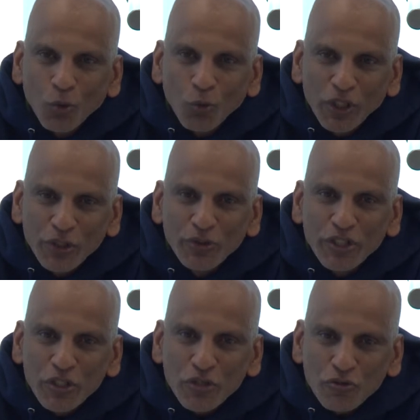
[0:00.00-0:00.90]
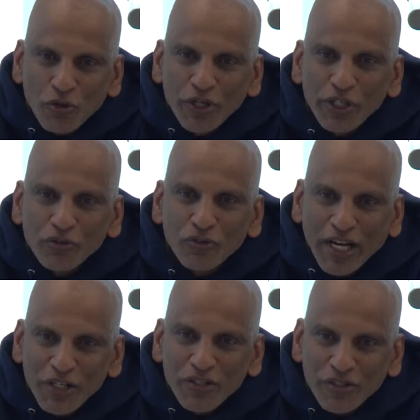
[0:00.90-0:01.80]
Will you destroy the
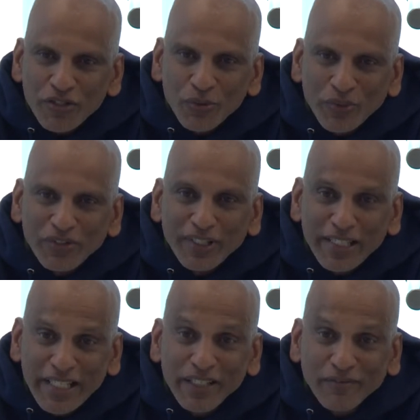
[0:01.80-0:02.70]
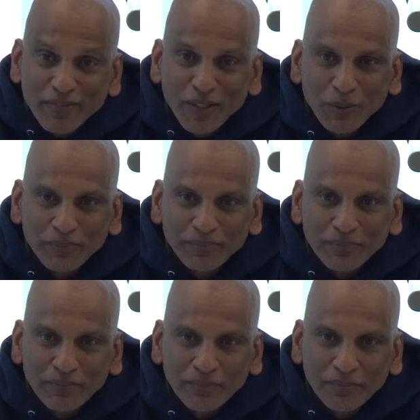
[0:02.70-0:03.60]
righteous with the evil?
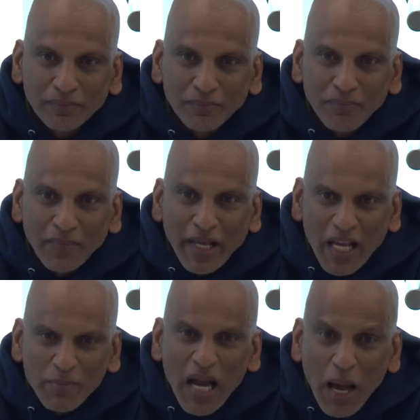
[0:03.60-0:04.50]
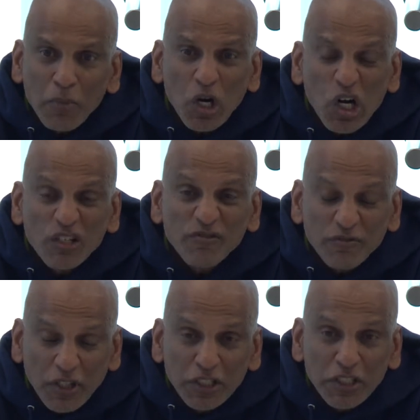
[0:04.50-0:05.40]
Abraham
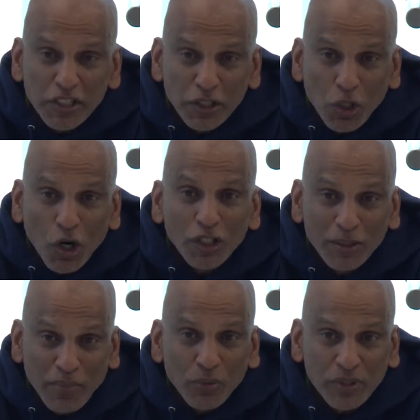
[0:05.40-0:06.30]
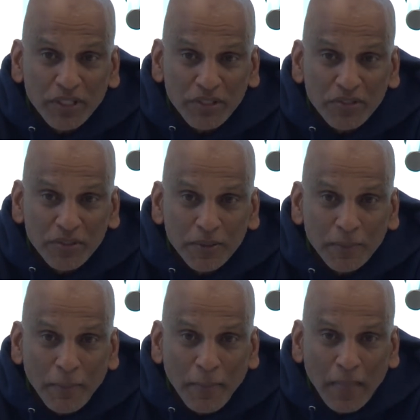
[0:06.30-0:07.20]
confronted God about this.
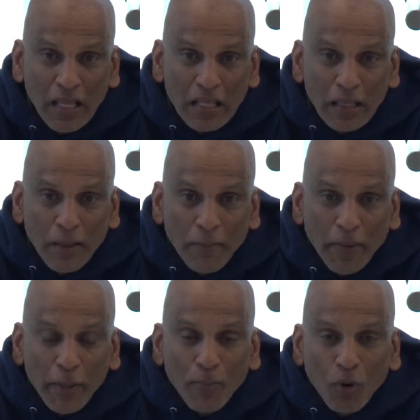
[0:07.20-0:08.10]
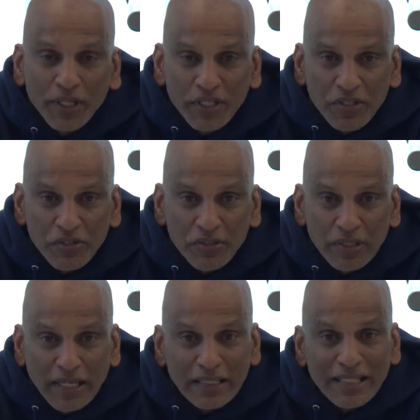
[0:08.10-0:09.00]
My point is
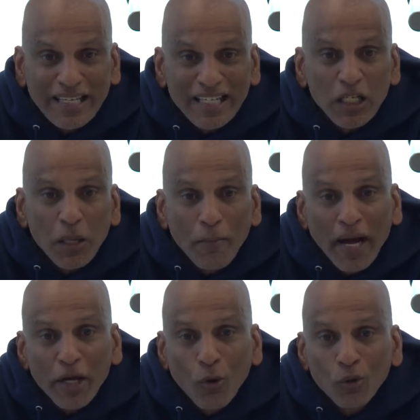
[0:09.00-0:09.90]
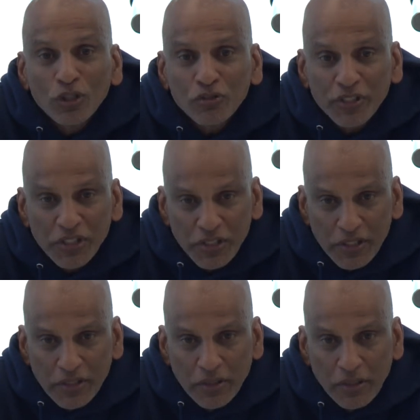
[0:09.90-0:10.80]
that in my own
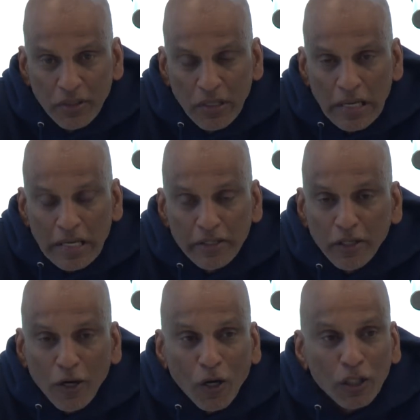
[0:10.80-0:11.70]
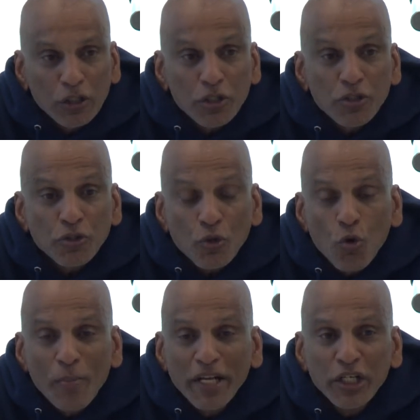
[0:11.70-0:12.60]
tradition, there are
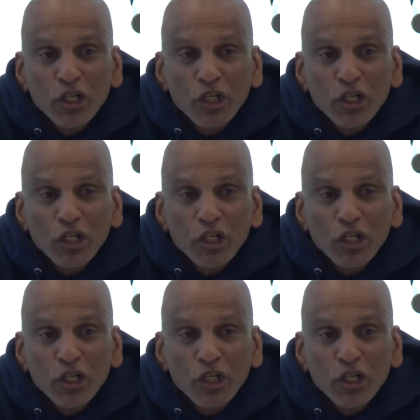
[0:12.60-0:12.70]
so many